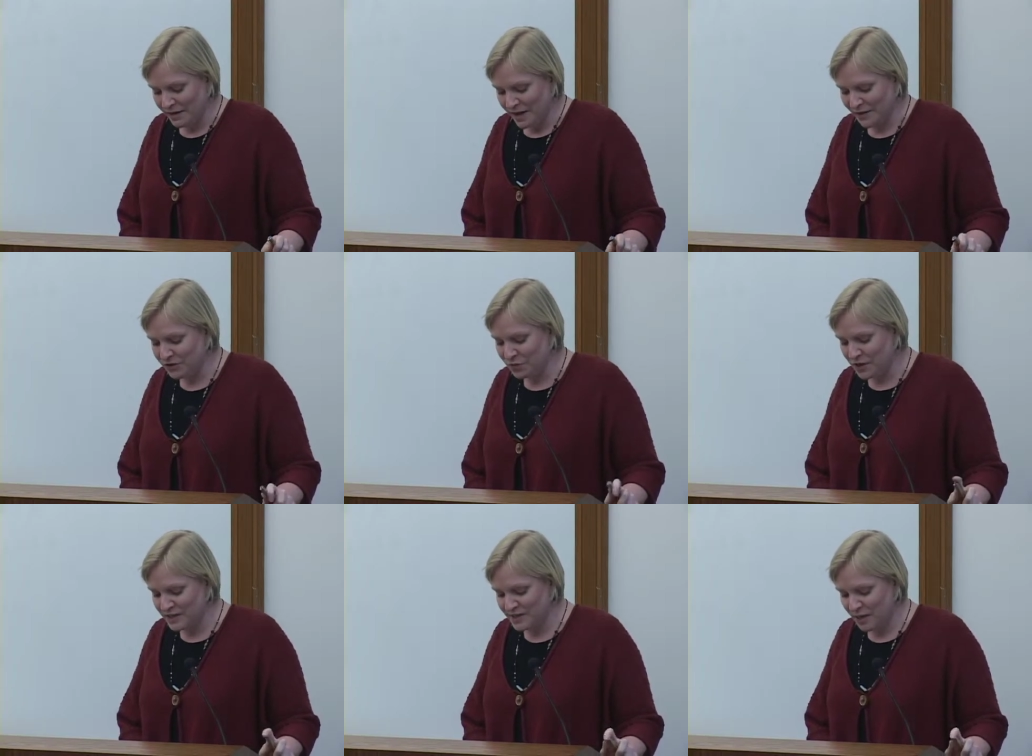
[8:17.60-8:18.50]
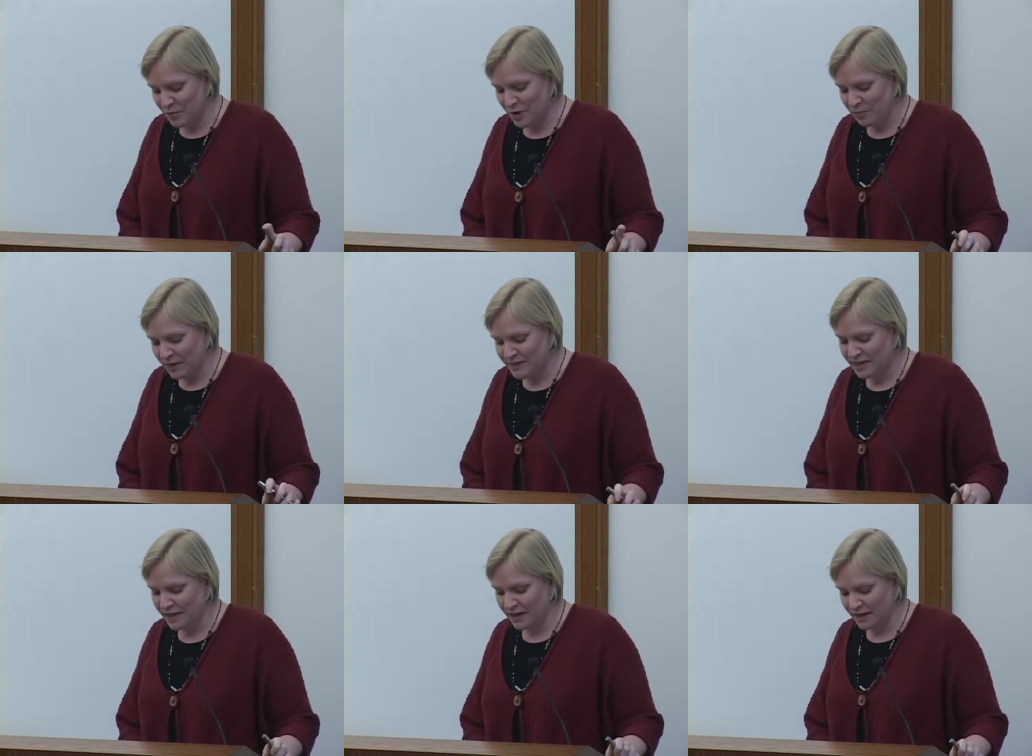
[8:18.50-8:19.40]
I just want to sum up by
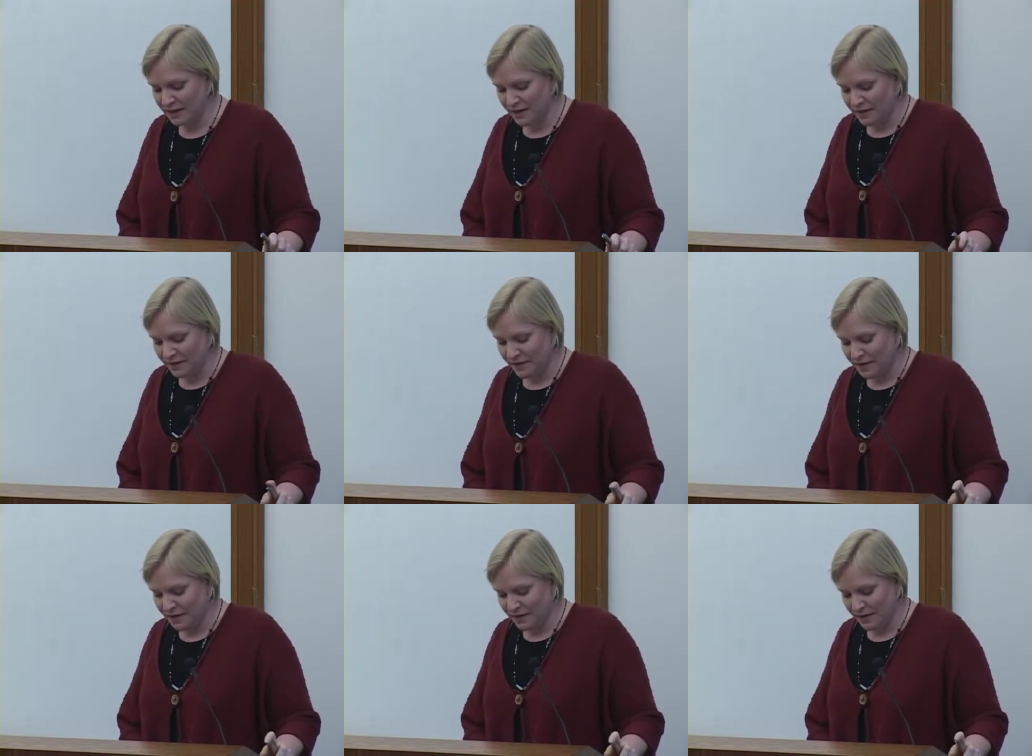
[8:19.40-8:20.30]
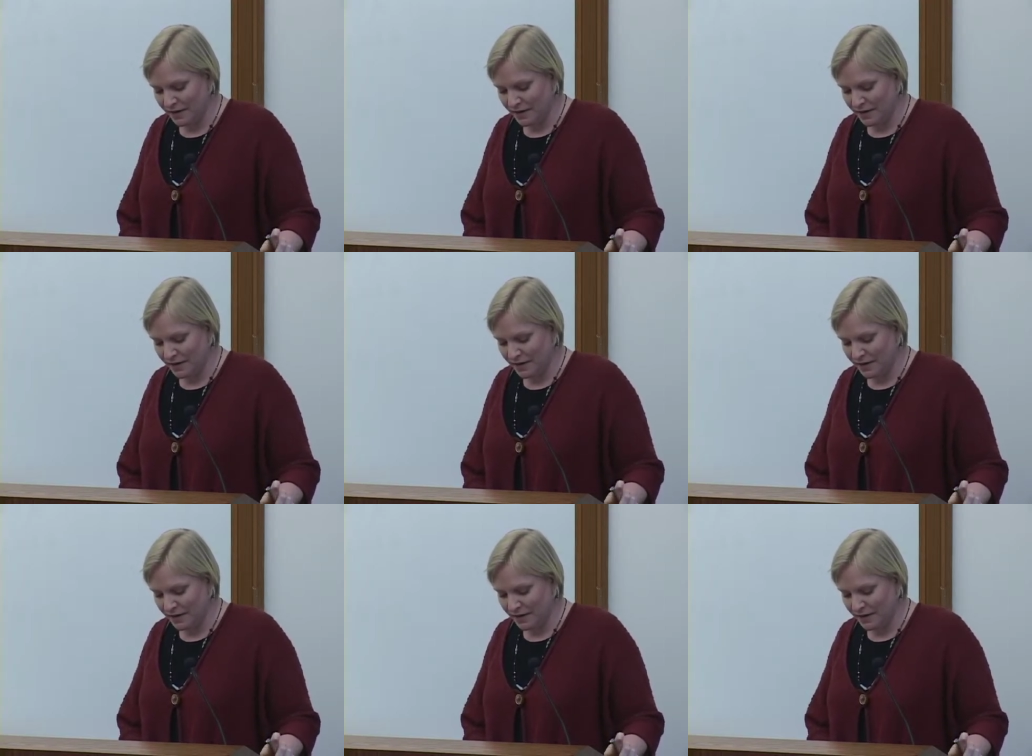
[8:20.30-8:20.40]
saying that